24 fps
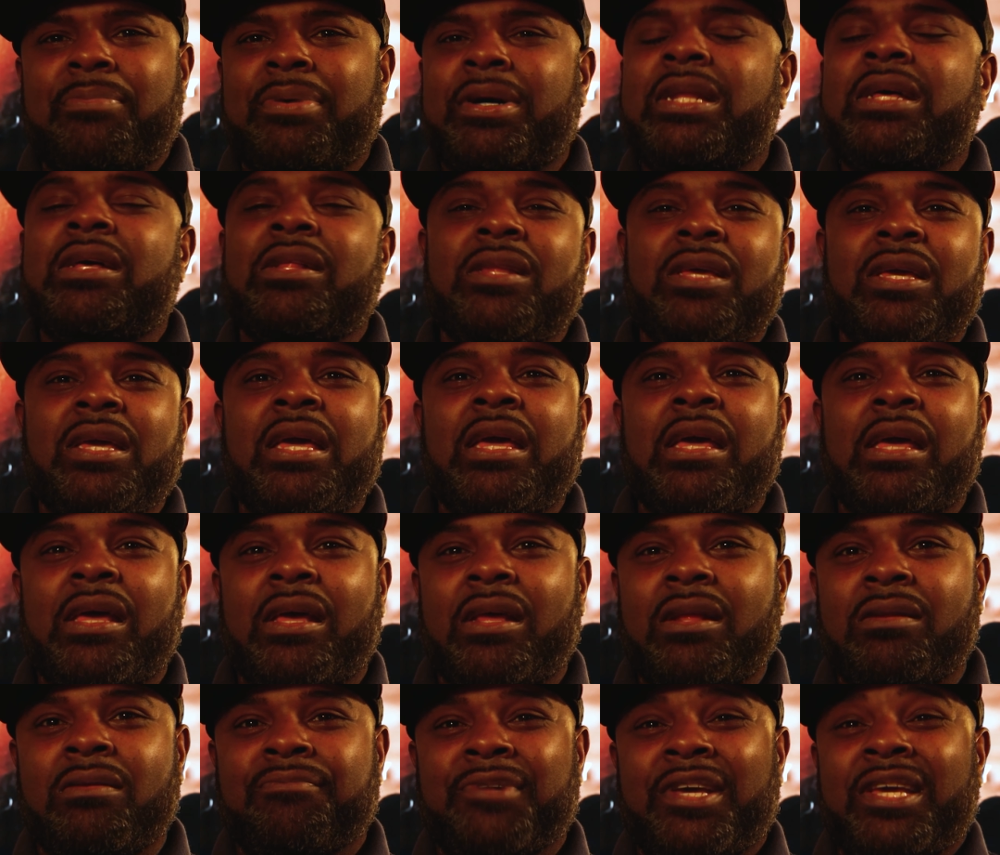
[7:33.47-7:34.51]
But in the
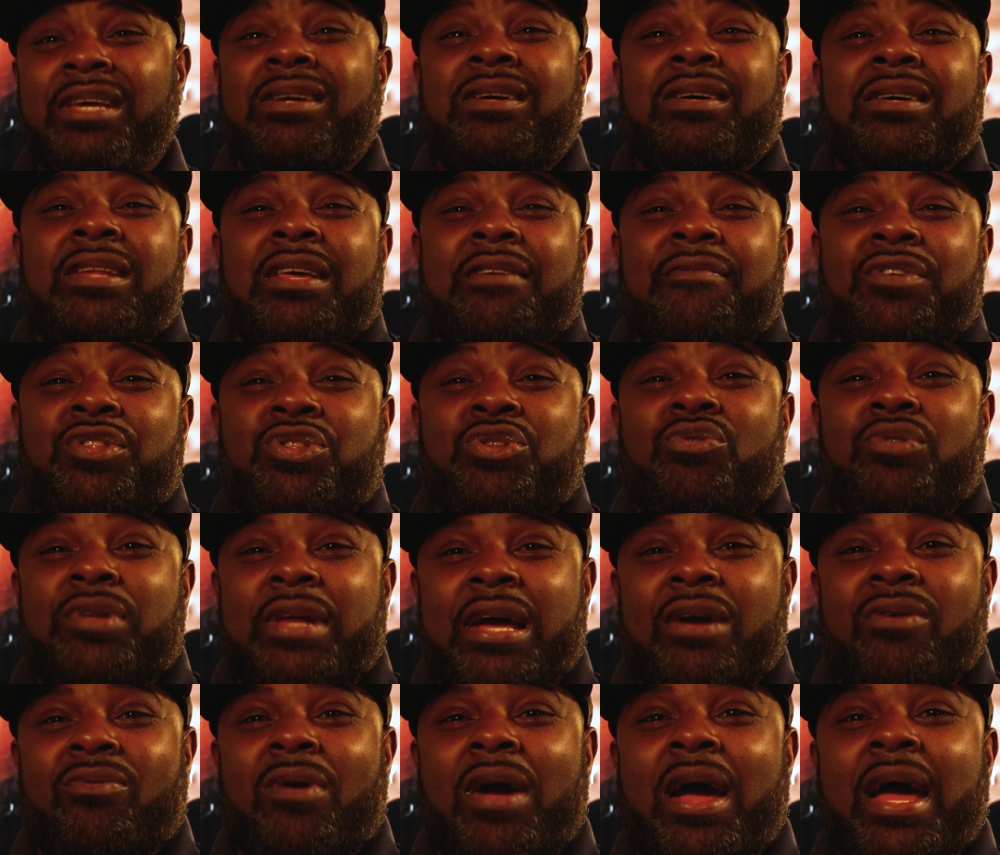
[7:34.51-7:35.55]
end, he couldn't even do
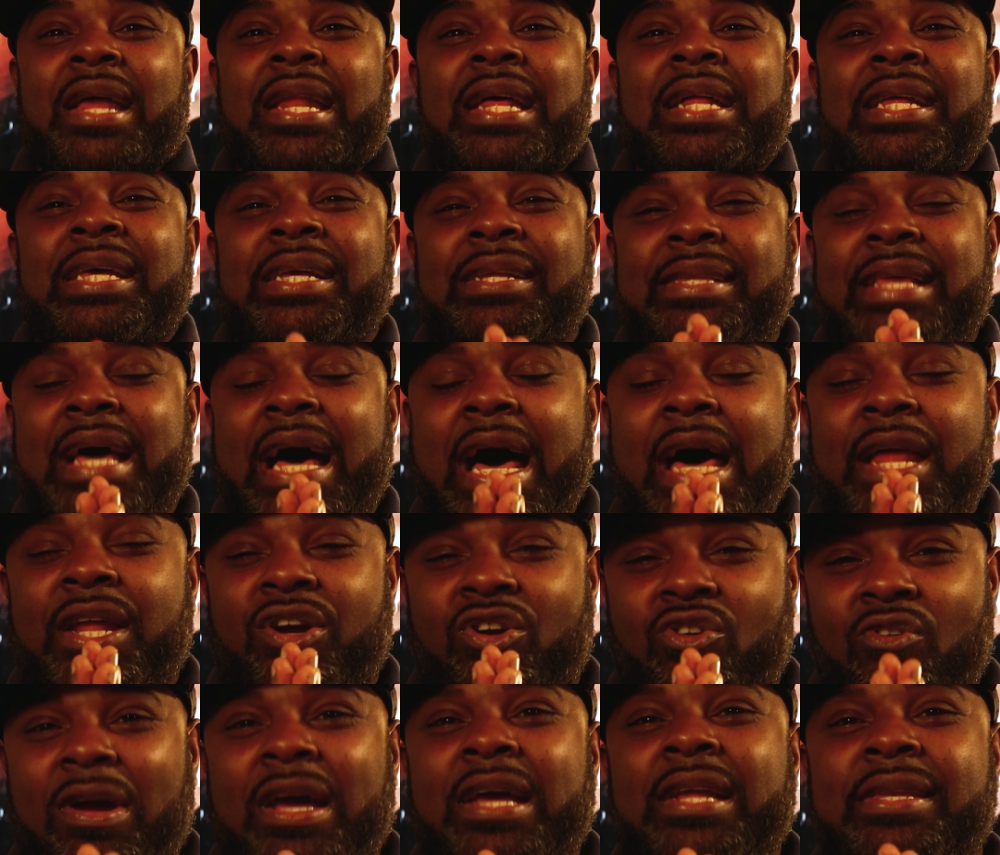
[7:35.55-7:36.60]
that right, and he died a
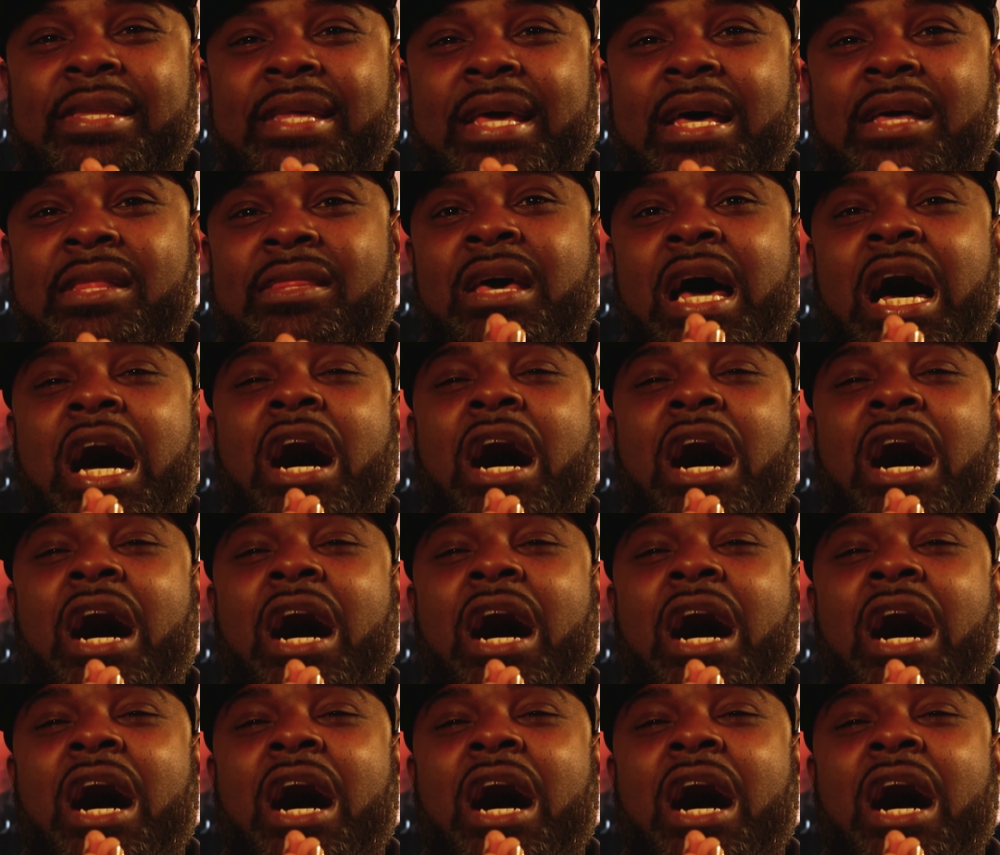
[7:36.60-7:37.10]
great death.